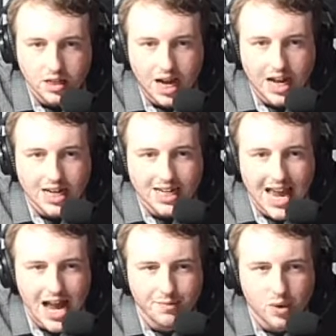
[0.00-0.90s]
And
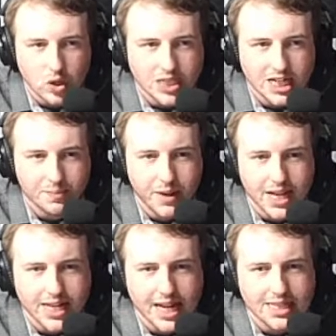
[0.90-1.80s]
again, more dust
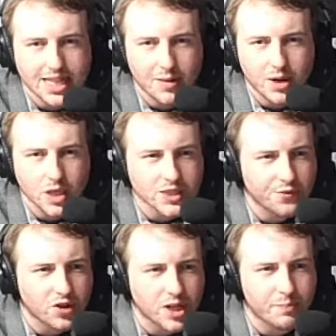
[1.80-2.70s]
being kicked up. Who's in
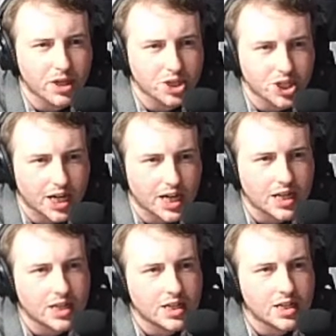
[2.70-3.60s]
front of Butcher?
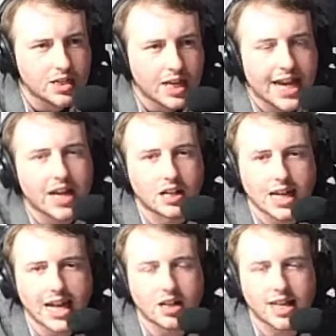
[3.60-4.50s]

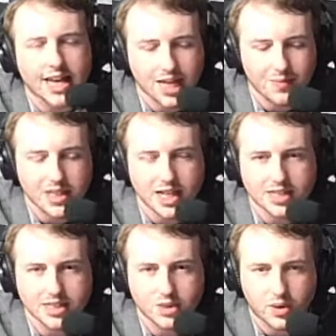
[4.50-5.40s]
Hill kicking up the
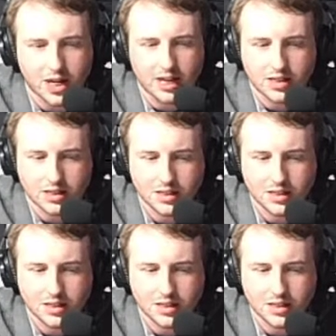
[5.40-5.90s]
dust as well.